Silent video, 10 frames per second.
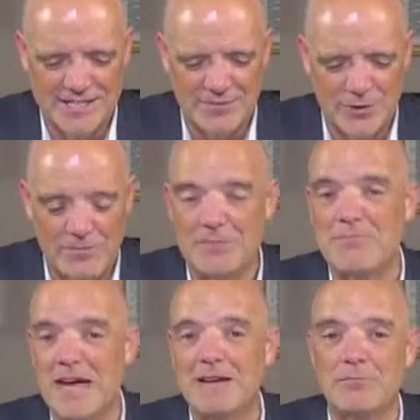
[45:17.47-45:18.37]
Have we been
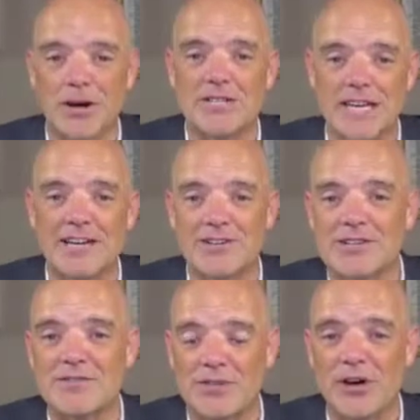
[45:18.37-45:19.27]
made
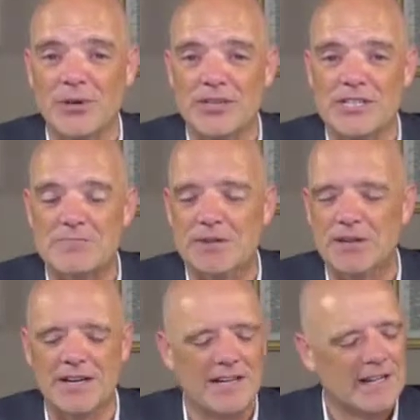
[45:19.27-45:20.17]
partakers of the Holy
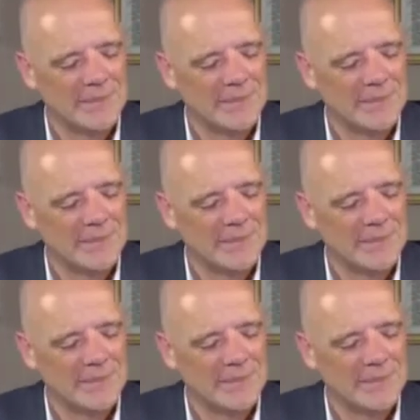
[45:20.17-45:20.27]
Spirit?